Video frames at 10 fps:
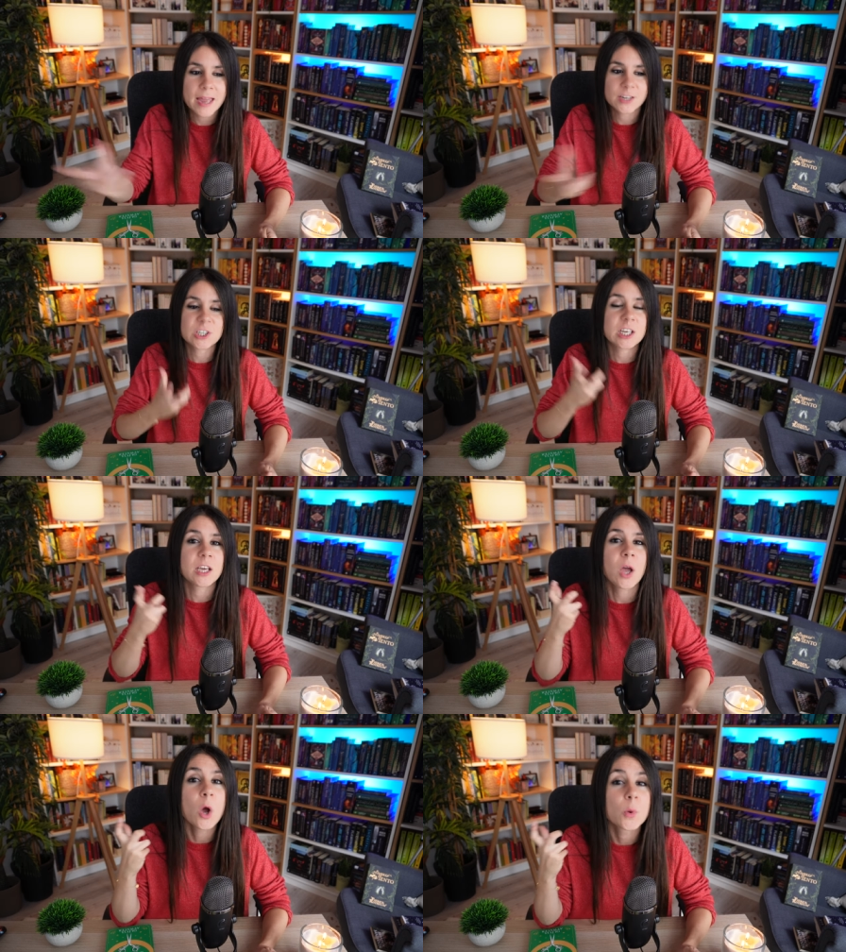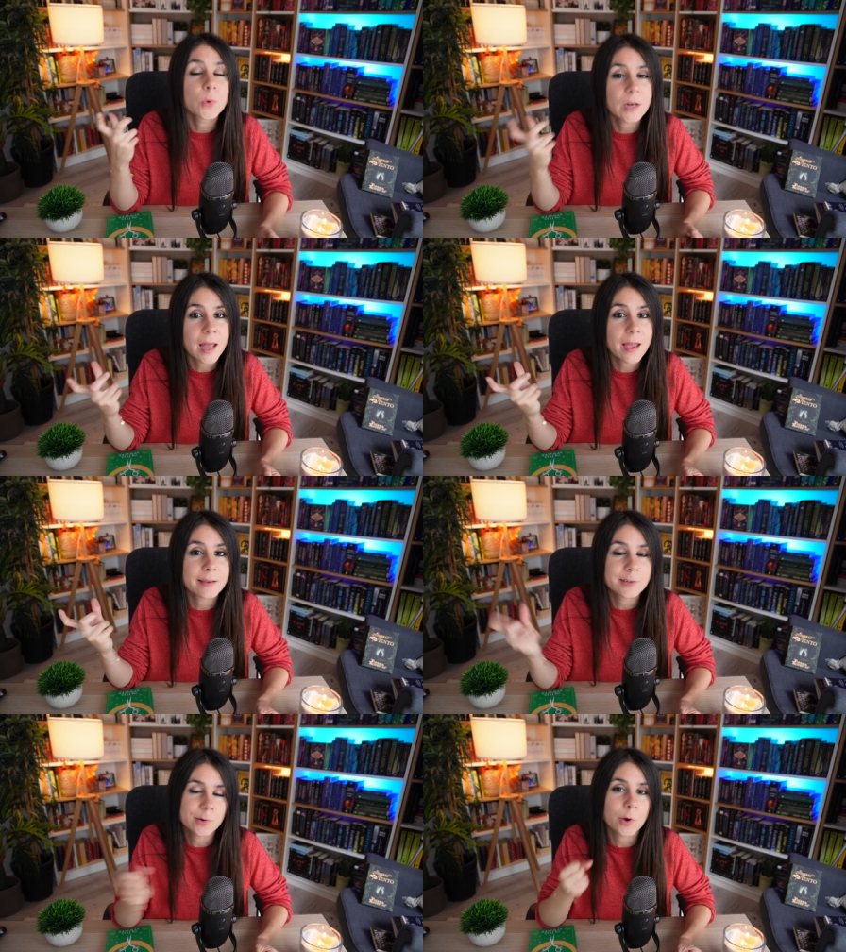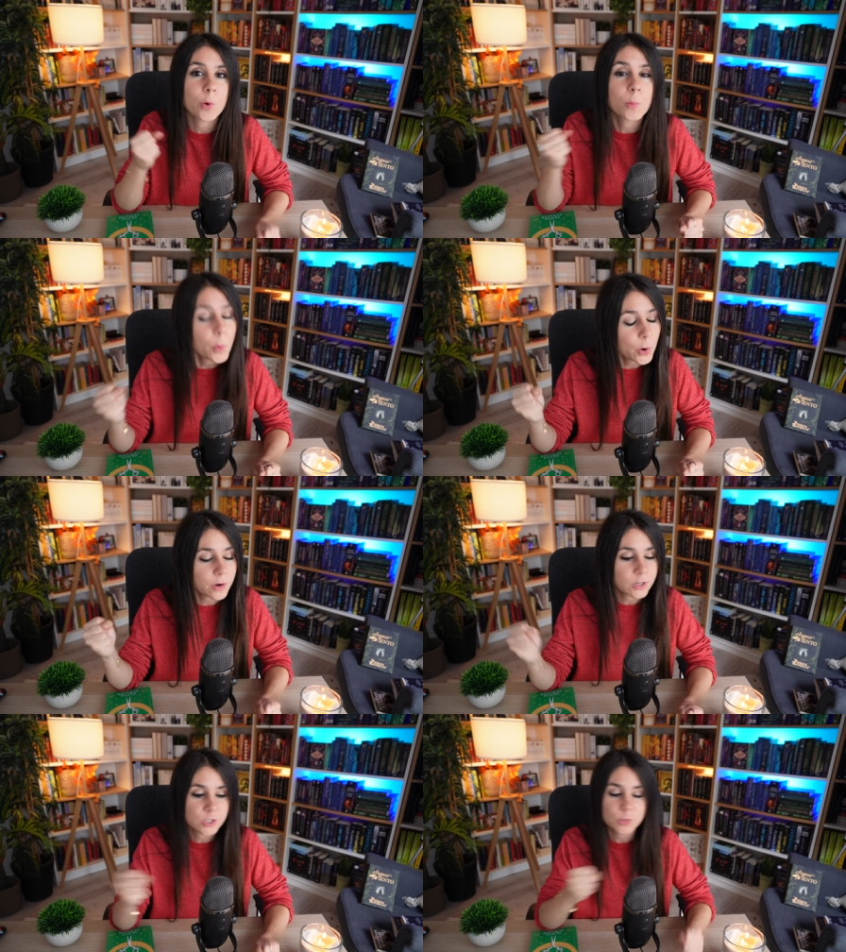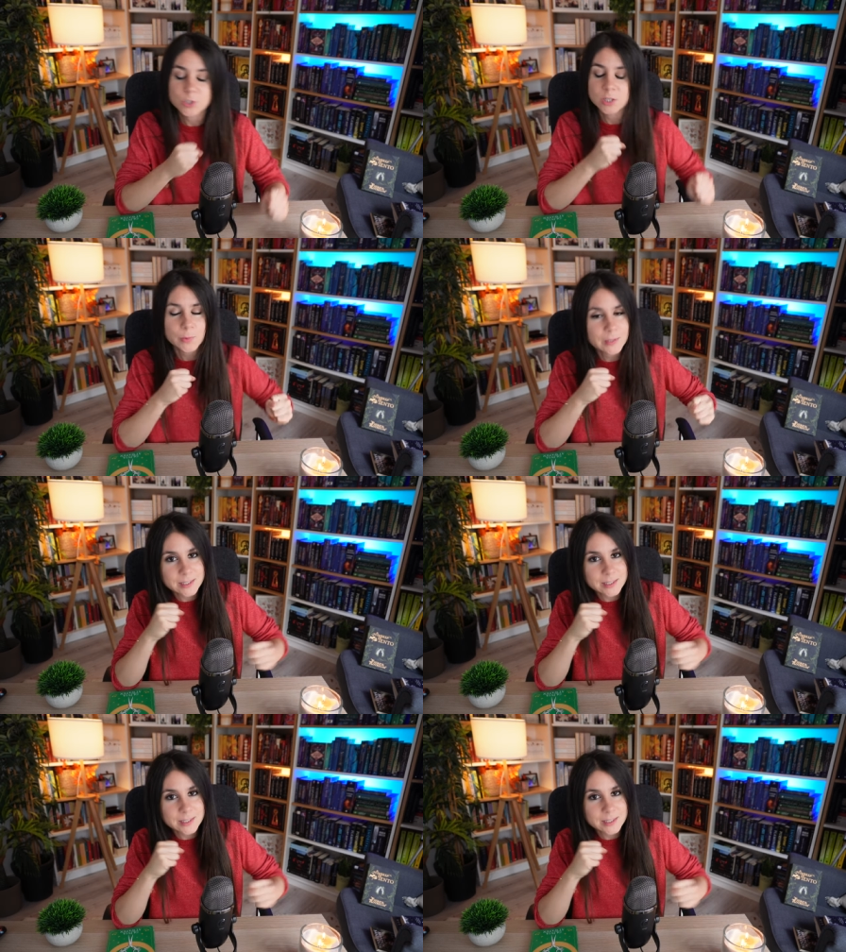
and she would like to know more, so she will